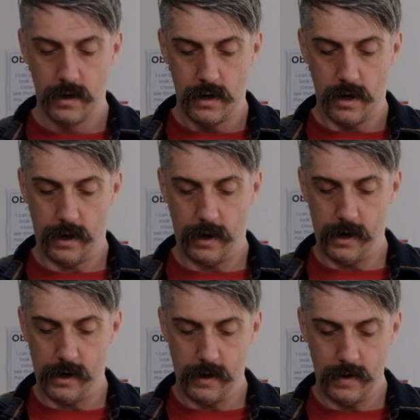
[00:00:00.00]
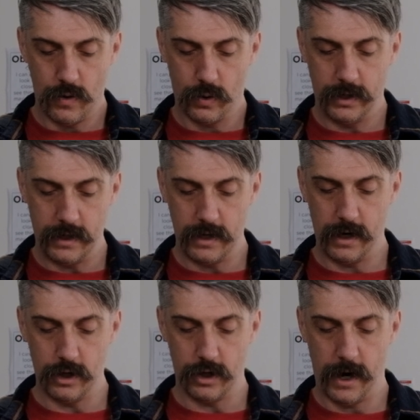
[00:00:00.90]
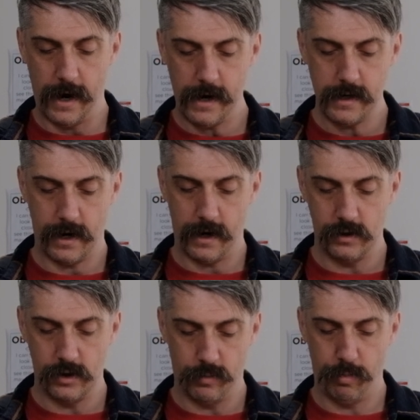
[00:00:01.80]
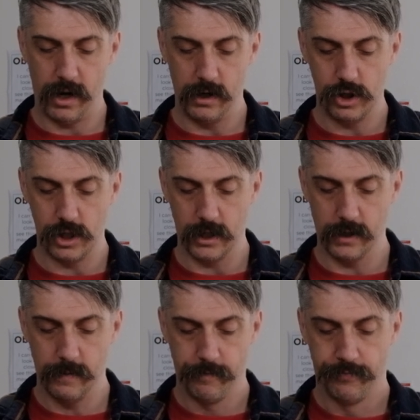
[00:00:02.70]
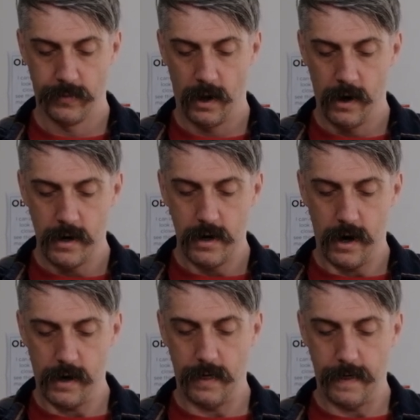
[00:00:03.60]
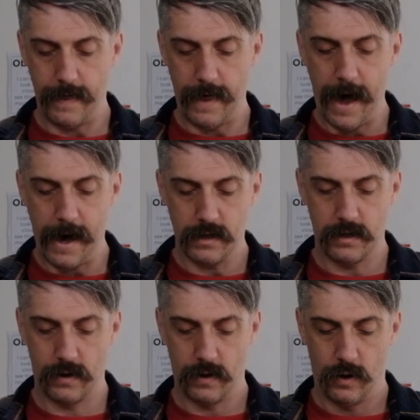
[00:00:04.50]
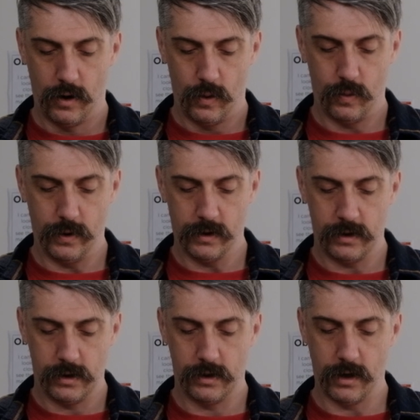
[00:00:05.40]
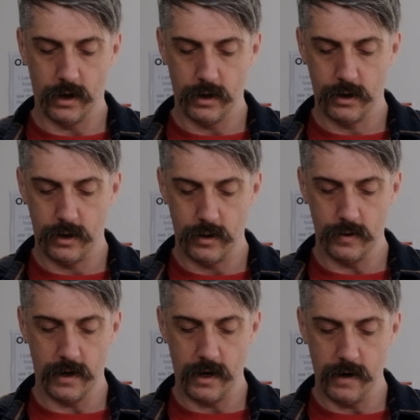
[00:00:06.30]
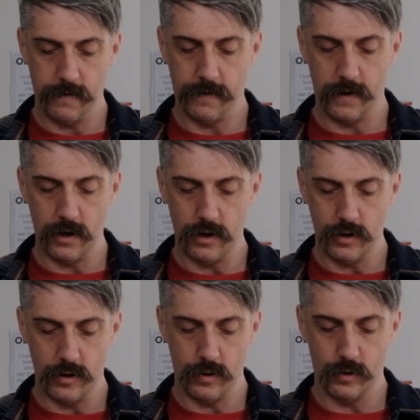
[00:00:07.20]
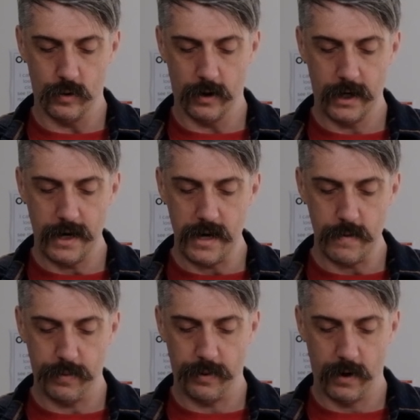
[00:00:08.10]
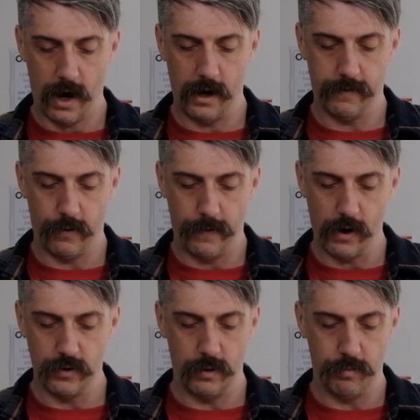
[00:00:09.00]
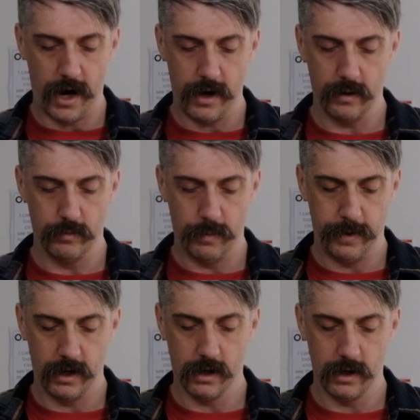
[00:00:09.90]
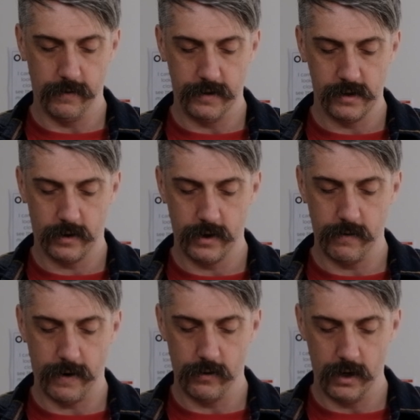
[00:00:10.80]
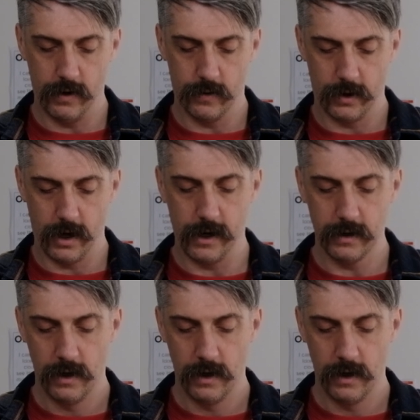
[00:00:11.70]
and then hold it in your hand as you're pinching, and that will start to give you or keep kind of a rounded bottom, depending on if it's already rounded or not.